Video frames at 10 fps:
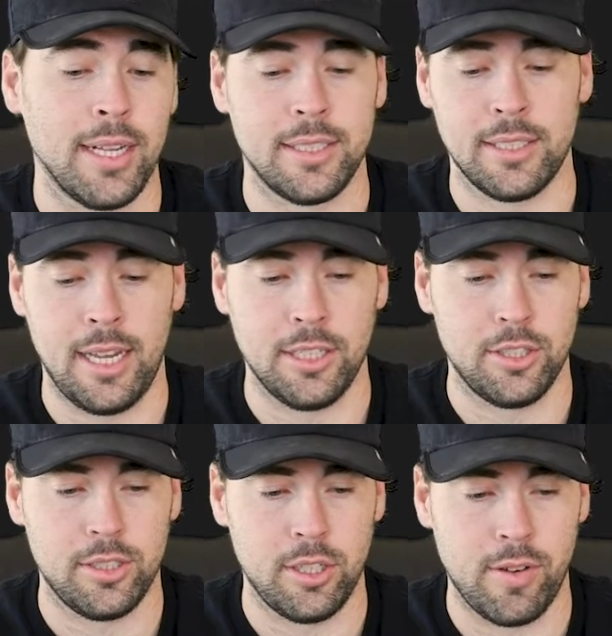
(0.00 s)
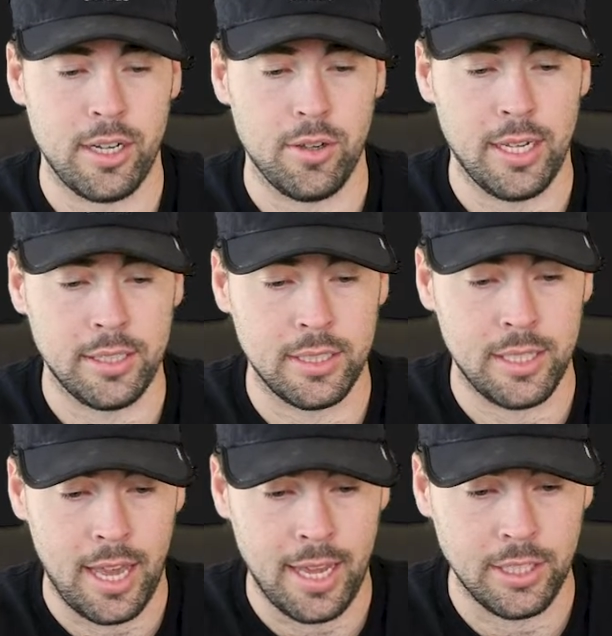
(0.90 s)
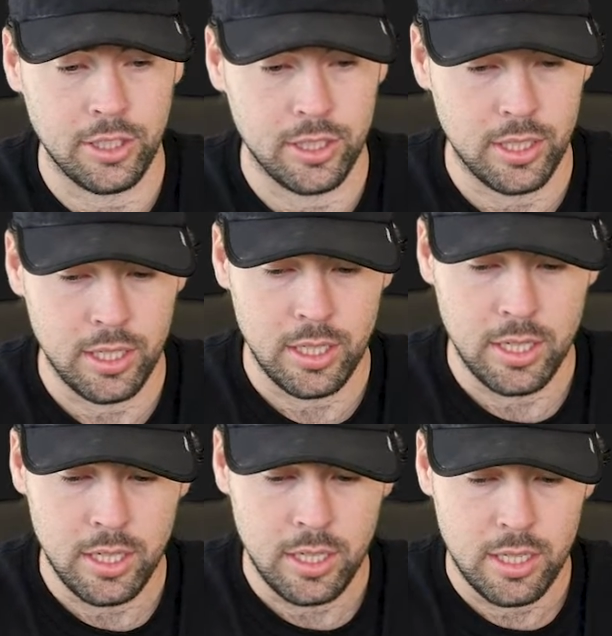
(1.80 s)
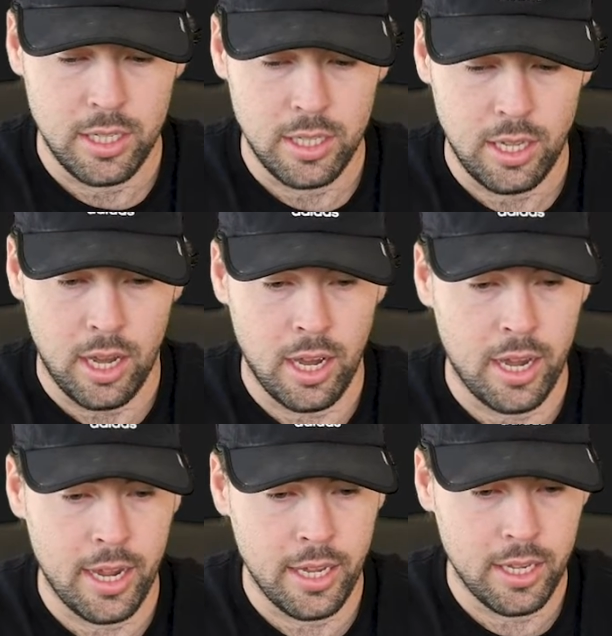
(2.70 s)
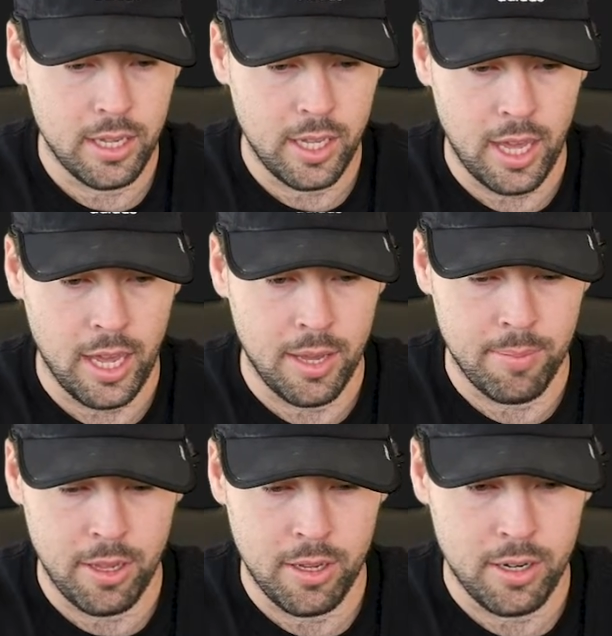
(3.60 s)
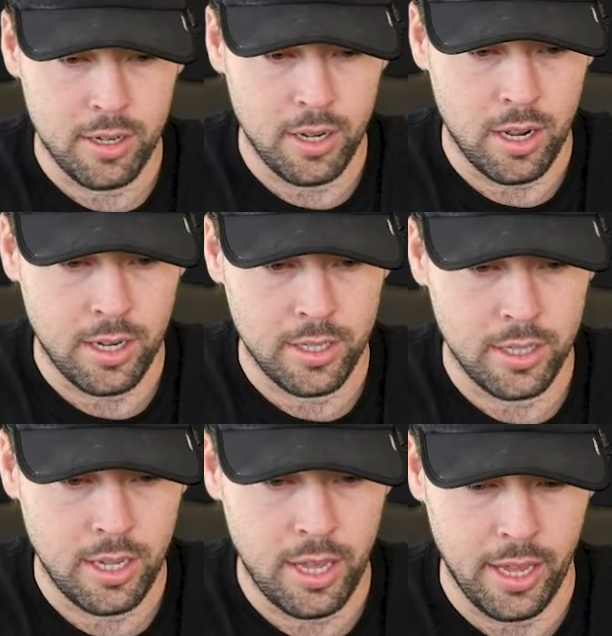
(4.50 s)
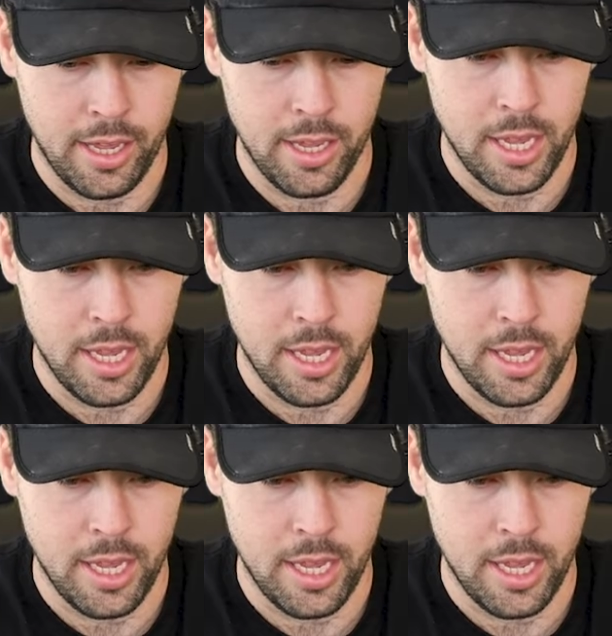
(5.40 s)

SSH. So if I do SSH, I am not a